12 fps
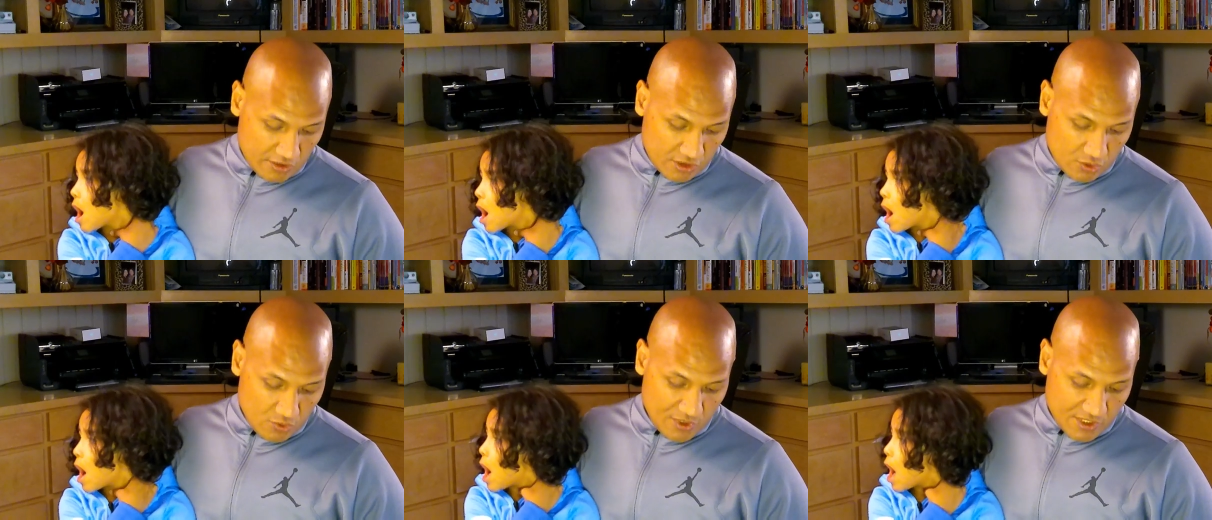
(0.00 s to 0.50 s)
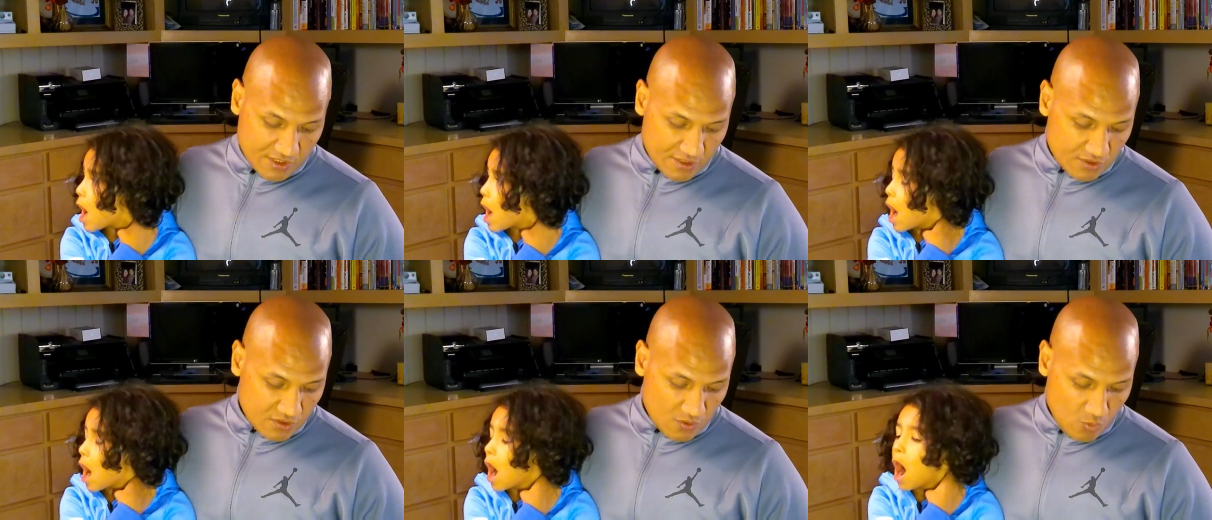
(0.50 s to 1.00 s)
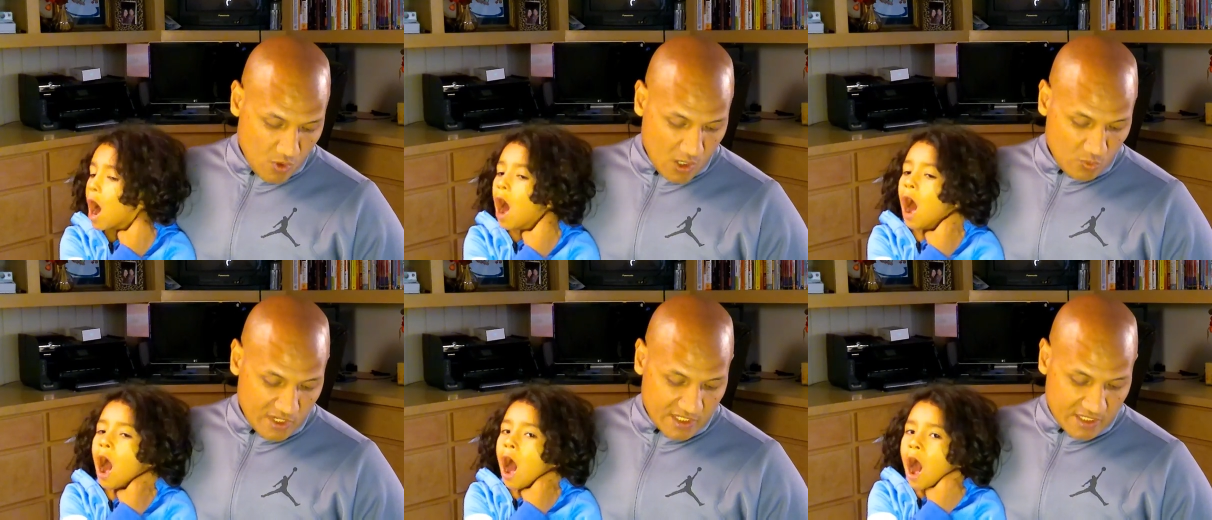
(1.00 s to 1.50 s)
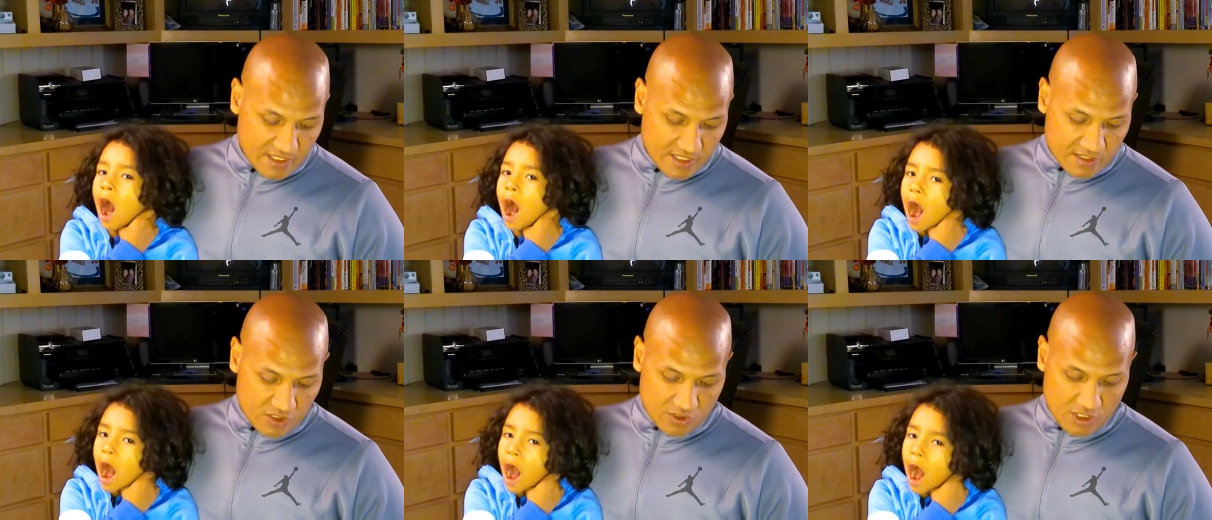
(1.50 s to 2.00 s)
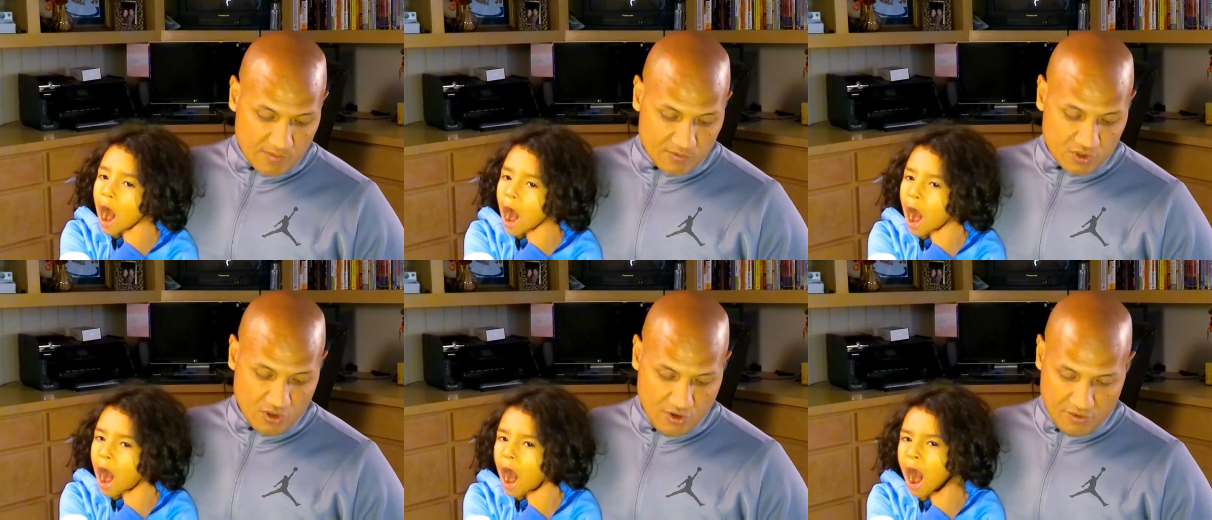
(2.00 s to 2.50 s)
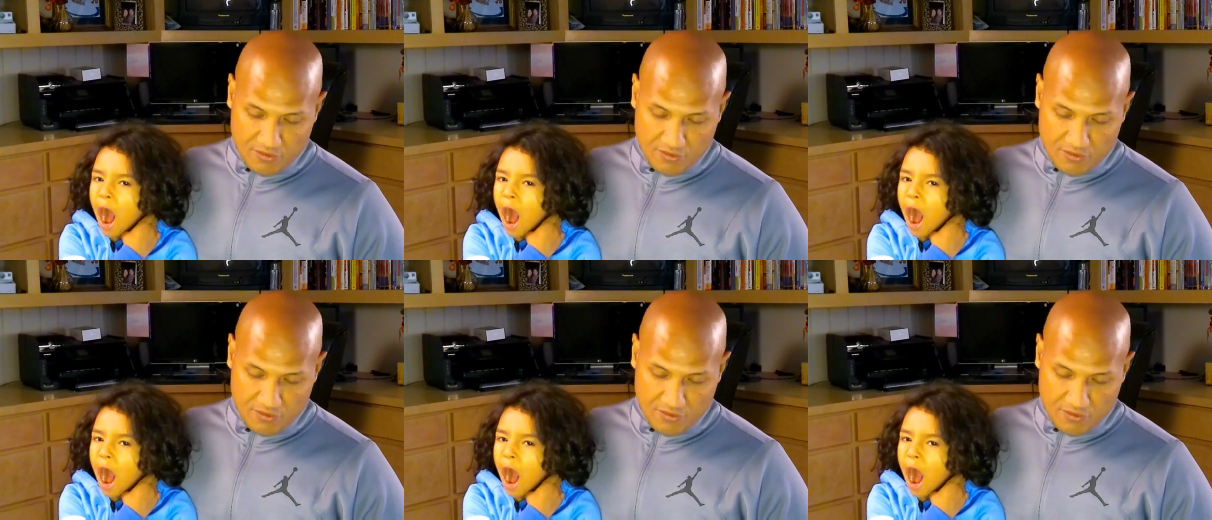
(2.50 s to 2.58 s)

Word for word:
Speaker 1: reasons why we needed to come to Earth?